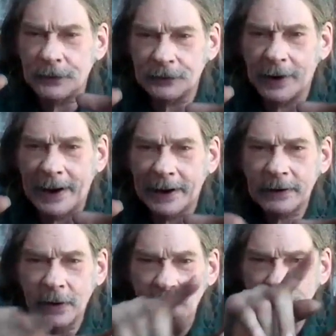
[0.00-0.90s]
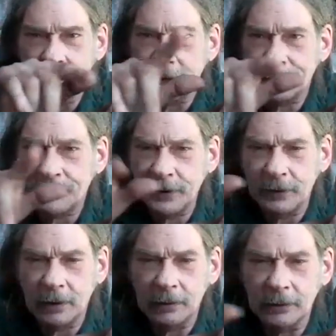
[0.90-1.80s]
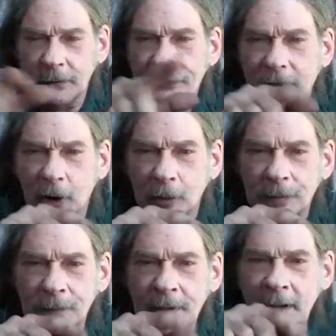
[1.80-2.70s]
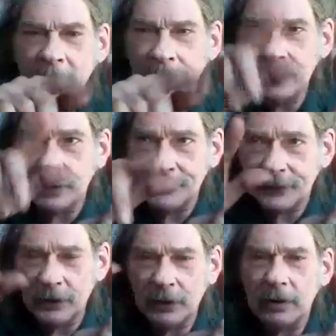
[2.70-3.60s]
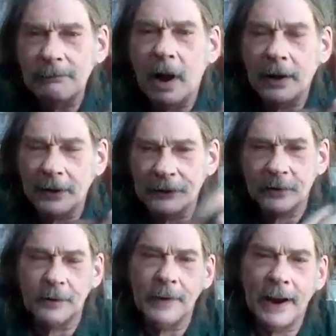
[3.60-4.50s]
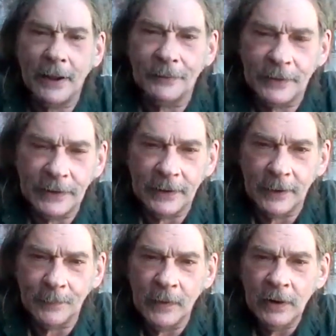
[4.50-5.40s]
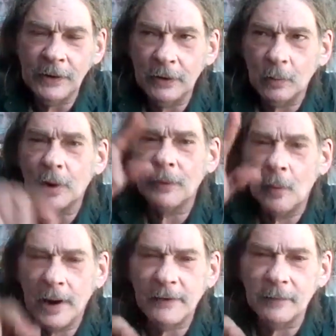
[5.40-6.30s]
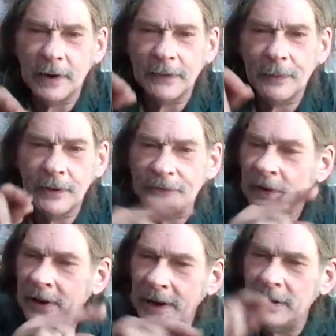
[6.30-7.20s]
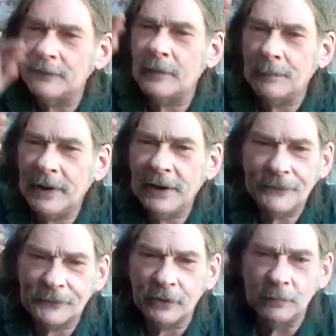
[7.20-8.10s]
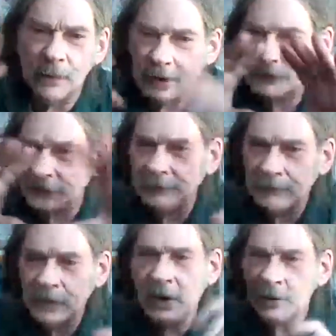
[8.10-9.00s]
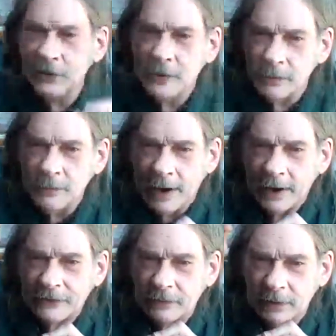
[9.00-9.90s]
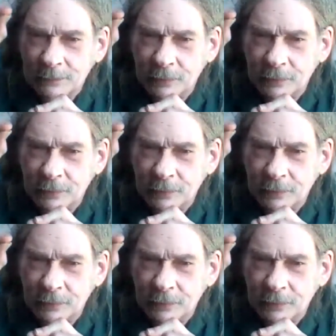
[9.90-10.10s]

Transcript: track, you can see it on a little scope, and you can monitor how the where the wavelength is, and if it peaks too much, and you can actually